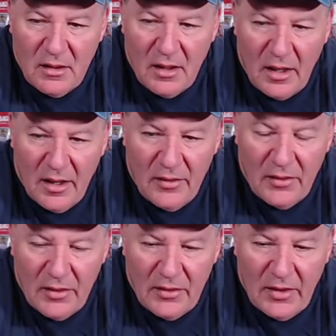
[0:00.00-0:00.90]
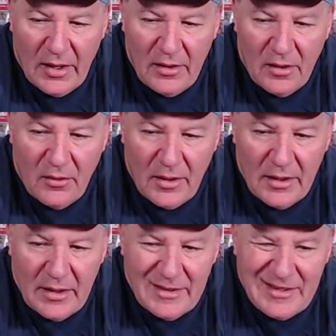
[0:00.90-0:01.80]
And, you know,
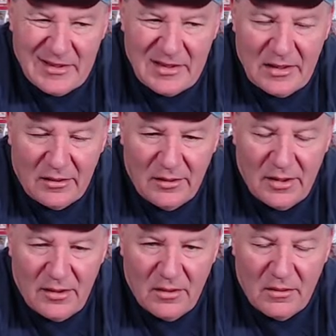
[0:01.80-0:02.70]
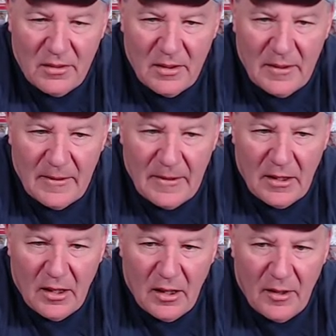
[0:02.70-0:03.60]
it, it's instilled in
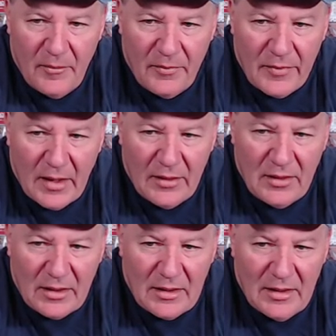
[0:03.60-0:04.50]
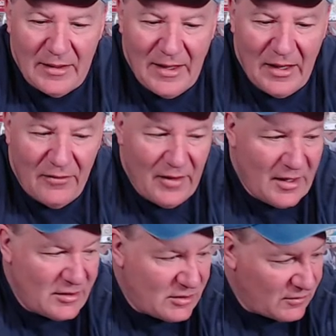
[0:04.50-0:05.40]
you. Um, I think in the day of
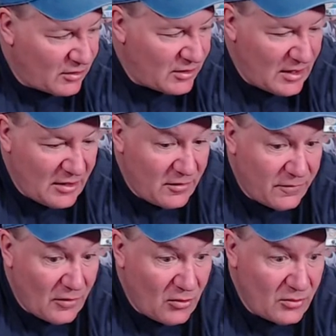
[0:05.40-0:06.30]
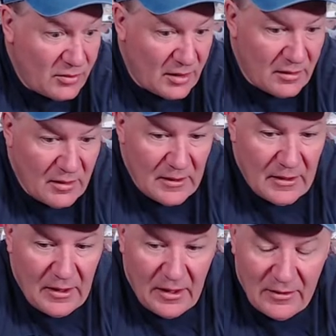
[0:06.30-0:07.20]
age of looking at your phone and,
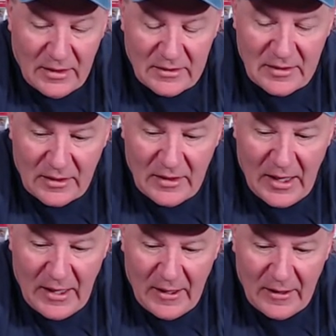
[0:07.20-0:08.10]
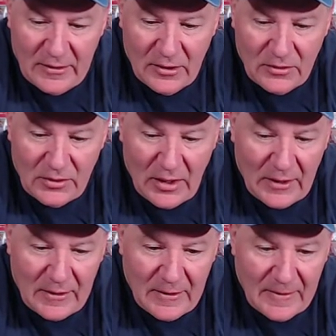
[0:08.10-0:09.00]
and things like that, I don't
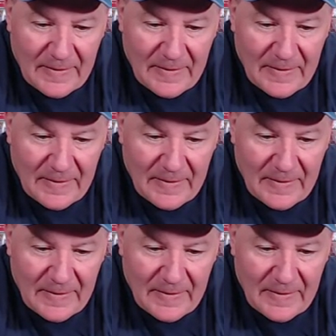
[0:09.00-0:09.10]
think,